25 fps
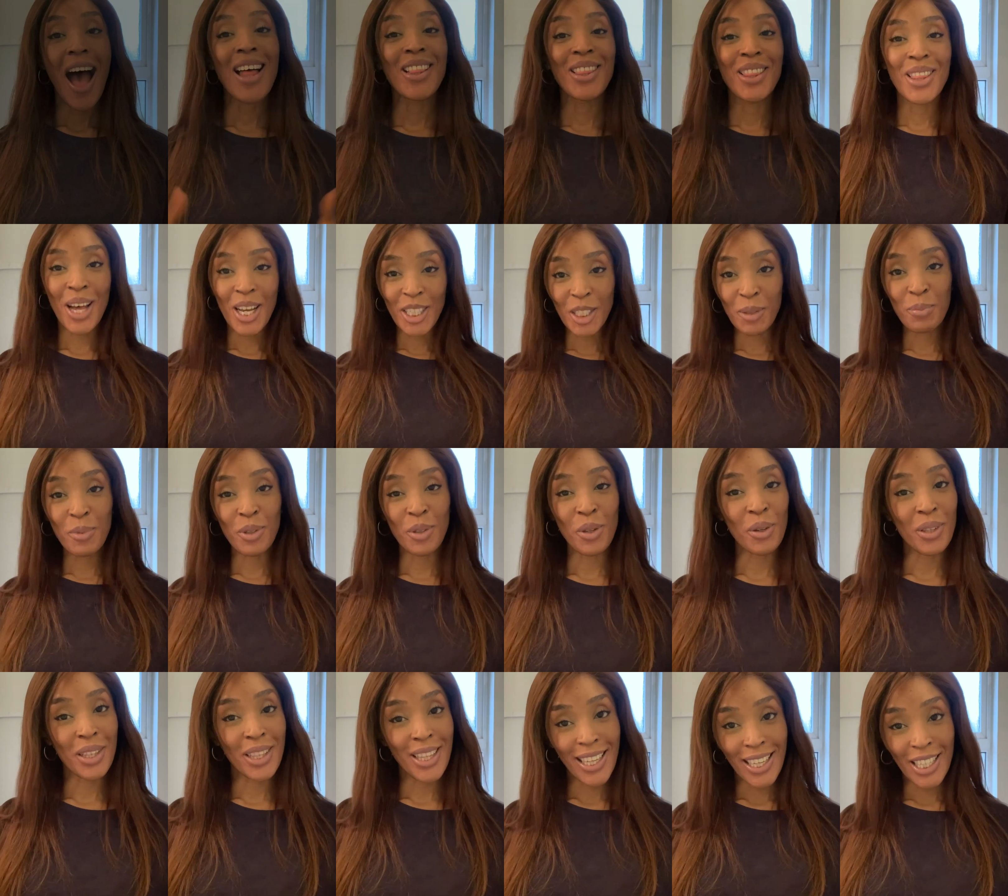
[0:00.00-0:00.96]
last but
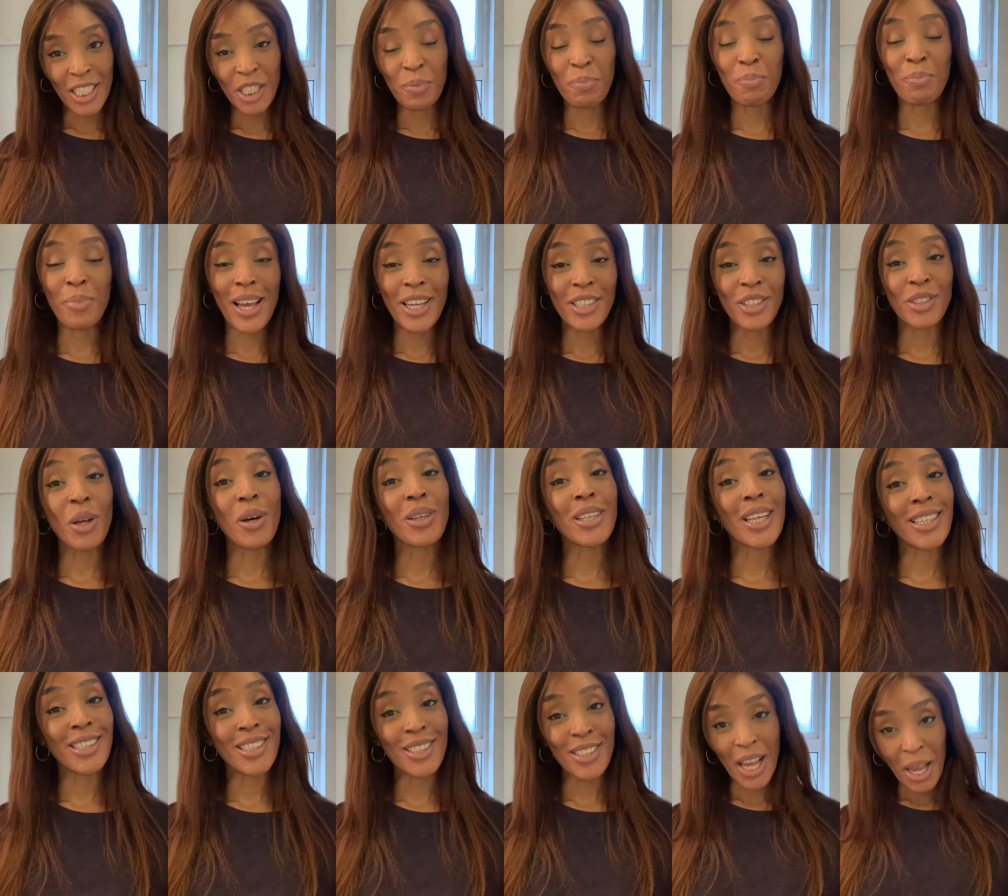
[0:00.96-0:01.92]
not least, based on
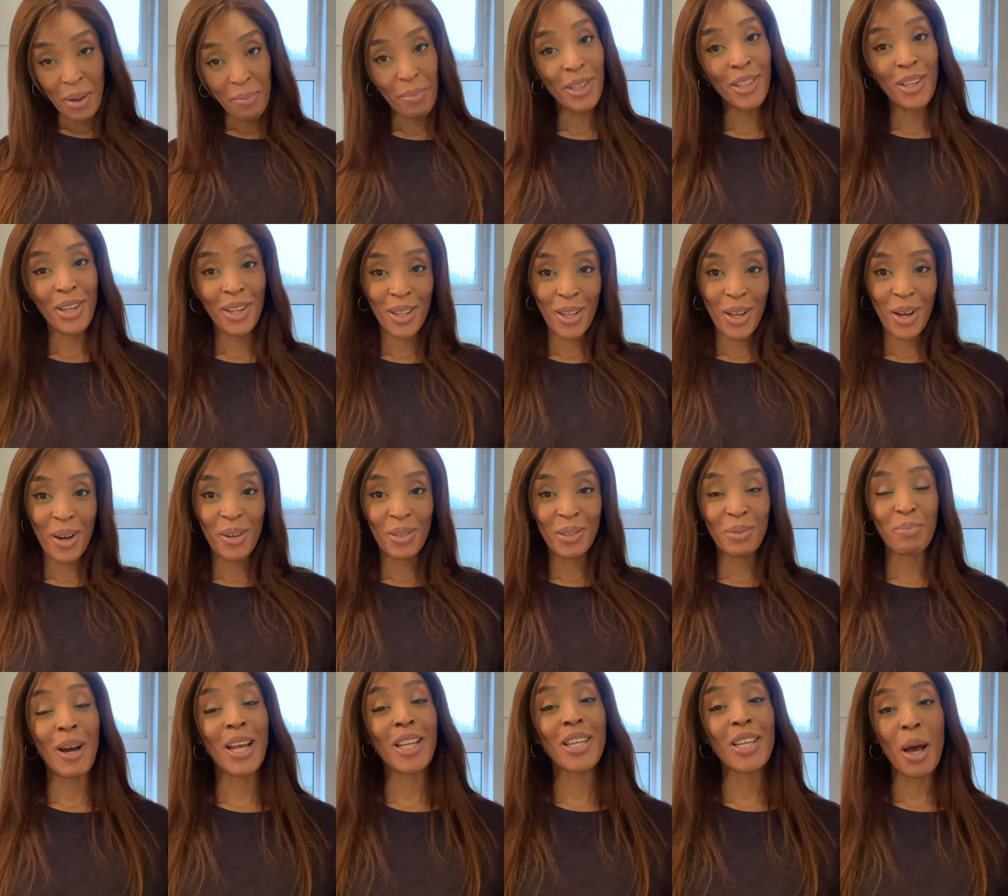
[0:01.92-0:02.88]
excitement alone,
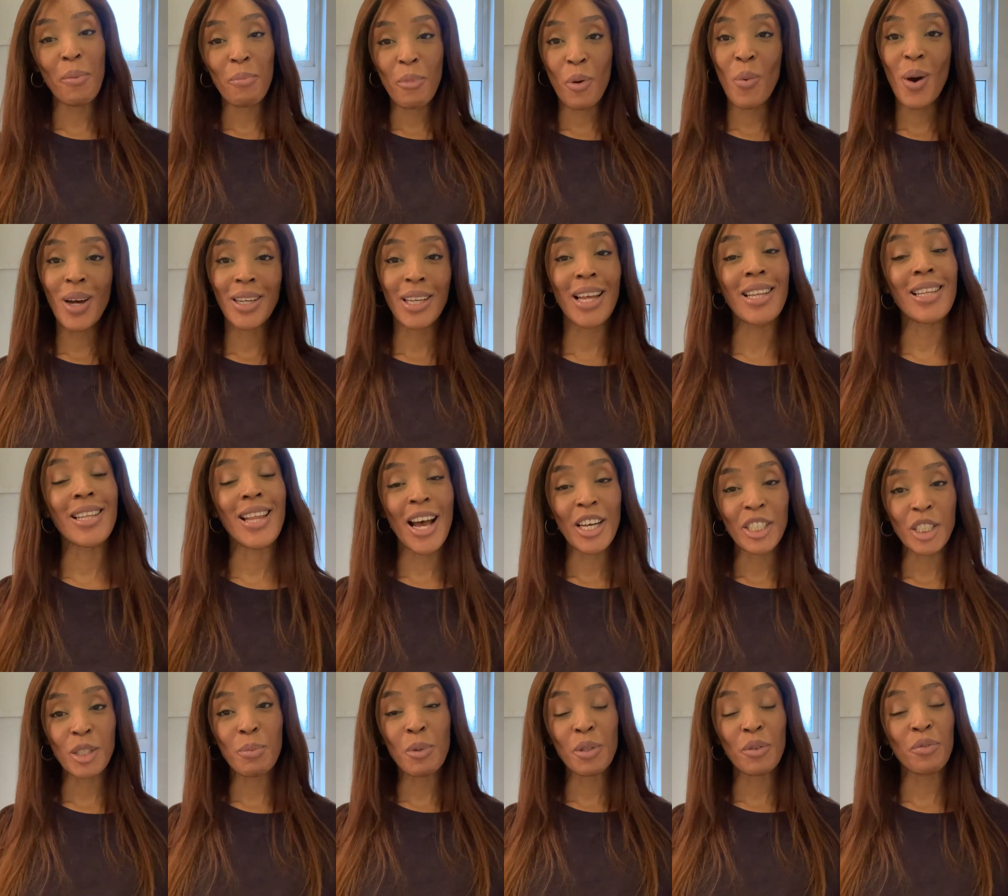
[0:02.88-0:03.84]
my number one
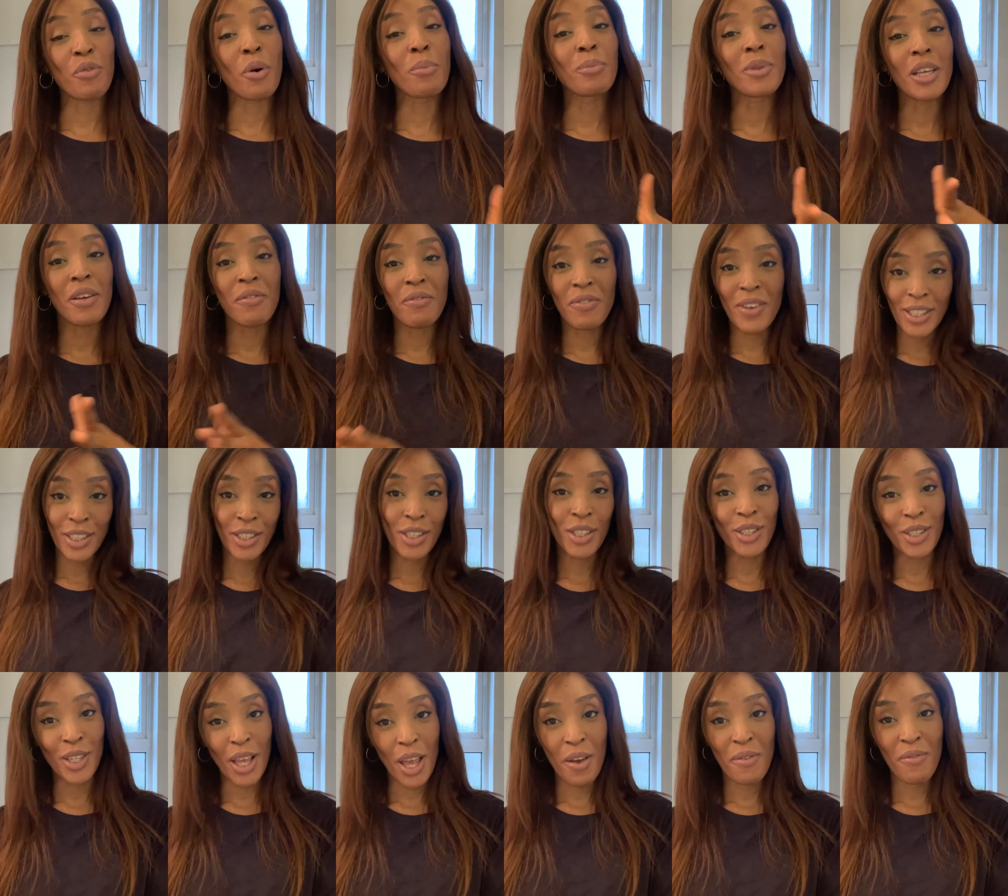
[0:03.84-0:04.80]
announcement from the
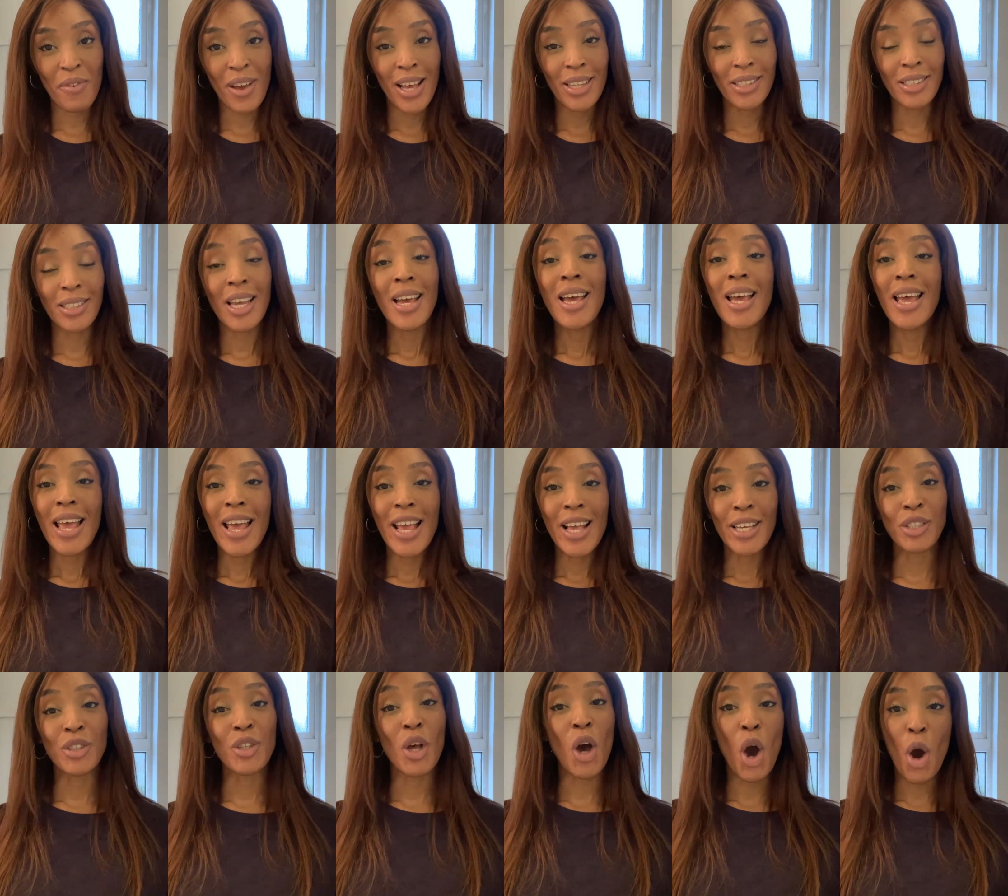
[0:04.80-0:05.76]
Investors Day event
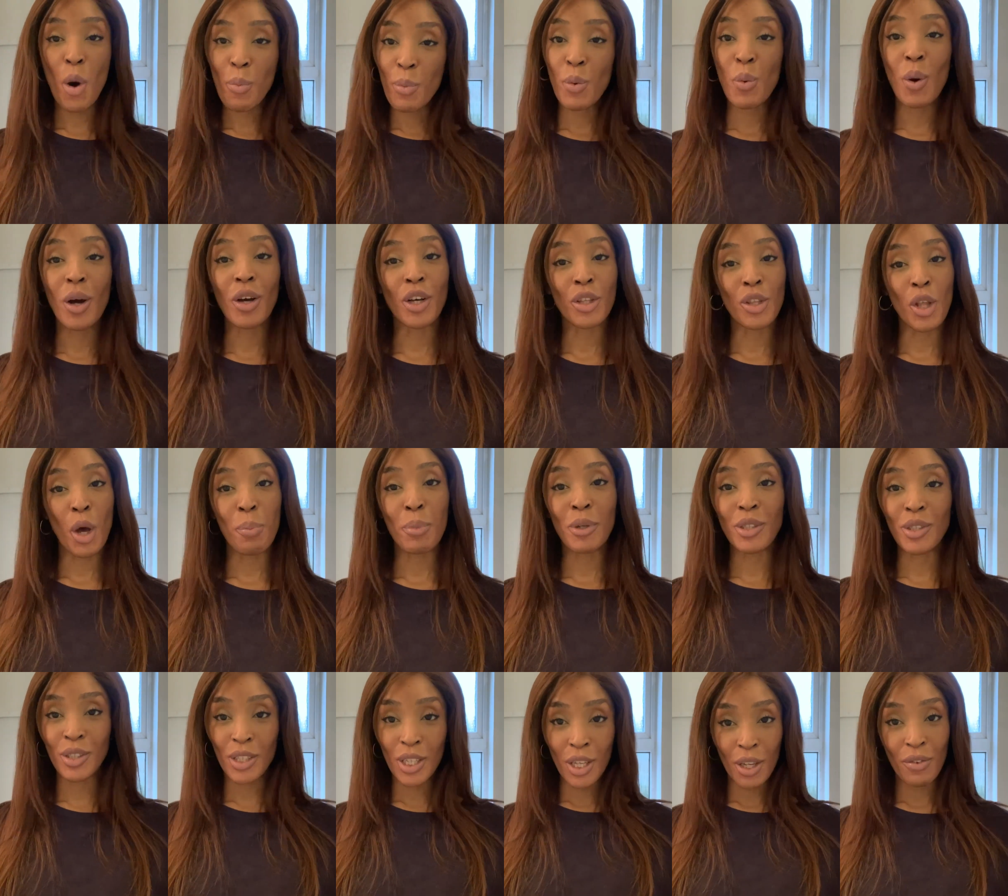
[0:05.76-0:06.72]
is the Obi-Wan Kenobi
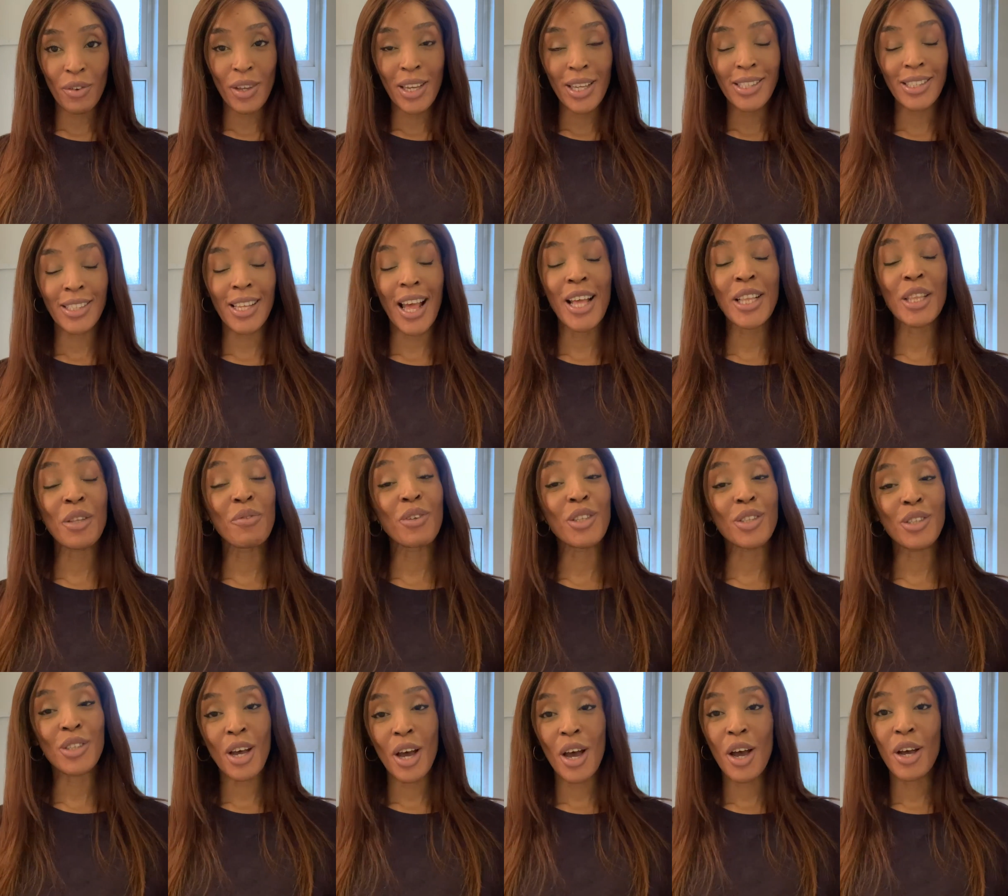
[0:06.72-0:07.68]
series and the
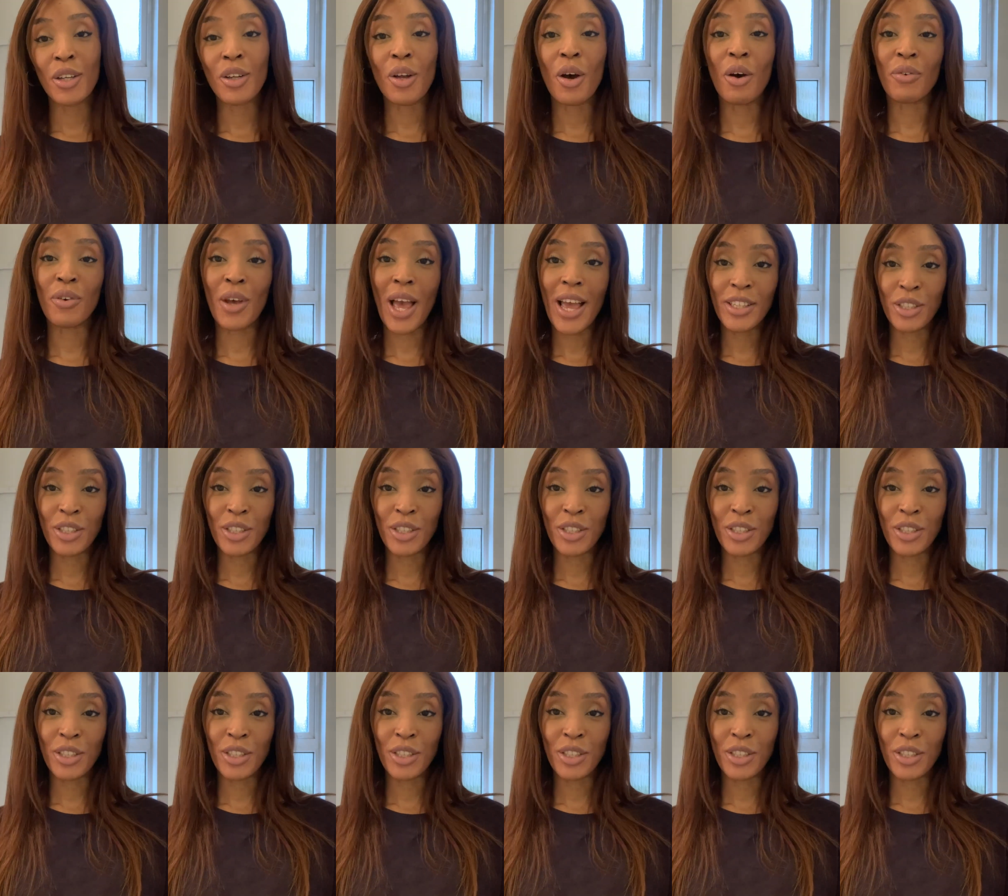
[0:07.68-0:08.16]
return of Hayden